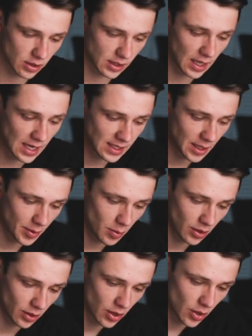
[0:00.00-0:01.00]
Because the last thing we
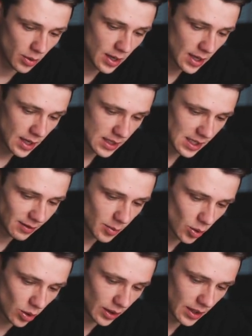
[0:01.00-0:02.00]
want to do is have the
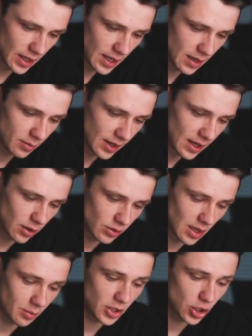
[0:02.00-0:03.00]
ball in here, we get
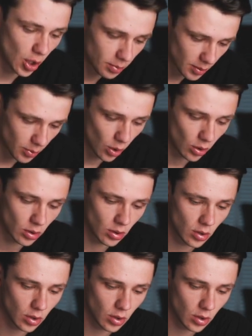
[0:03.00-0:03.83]
close out and we stop the ball,